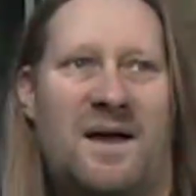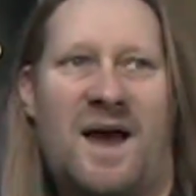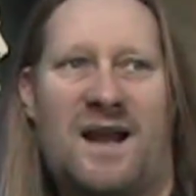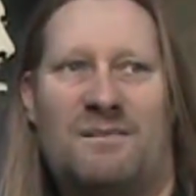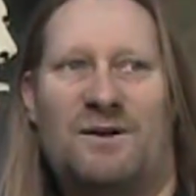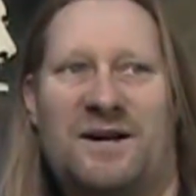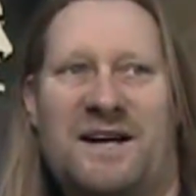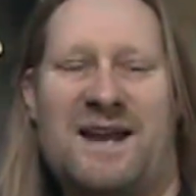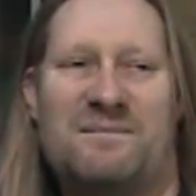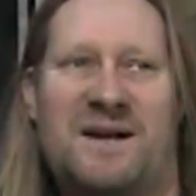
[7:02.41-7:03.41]
And I'm looking
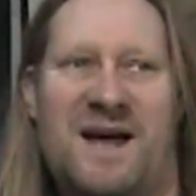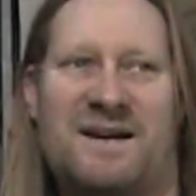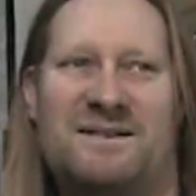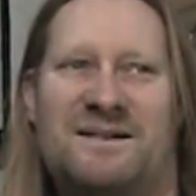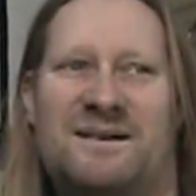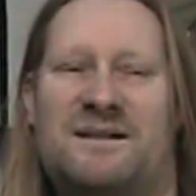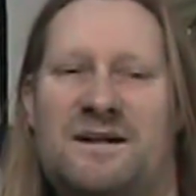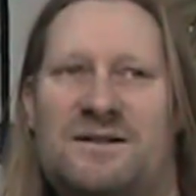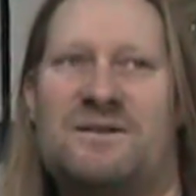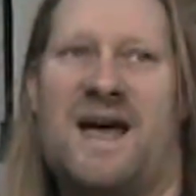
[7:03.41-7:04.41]
at him and going, you
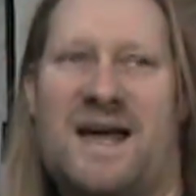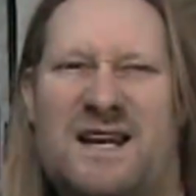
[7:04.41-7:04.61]
can do that?